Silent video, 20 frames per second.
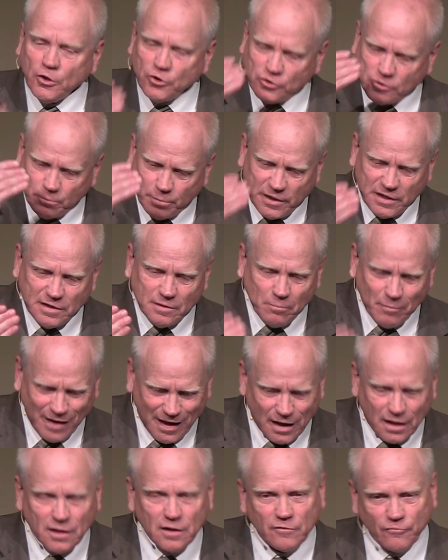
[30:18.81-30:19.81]
should be
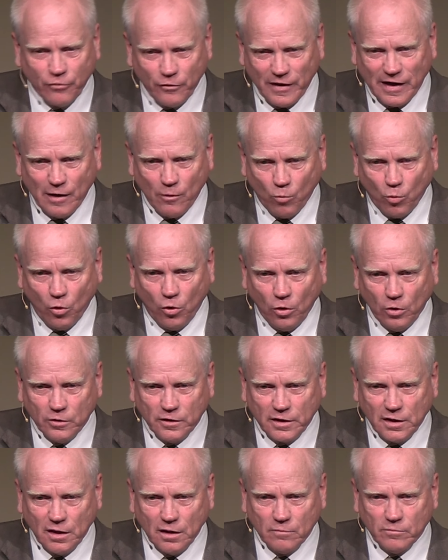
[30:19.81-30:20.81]
demanding for that wall
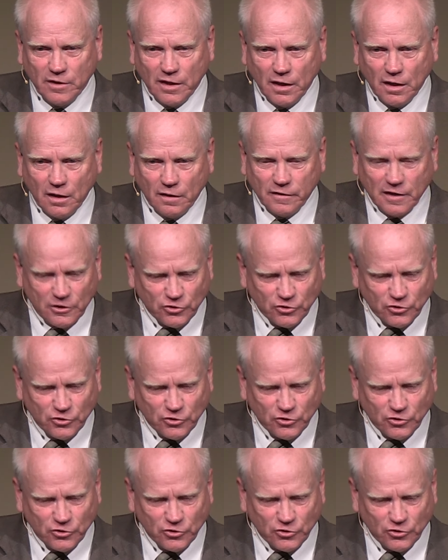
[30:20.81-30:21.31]
to come down.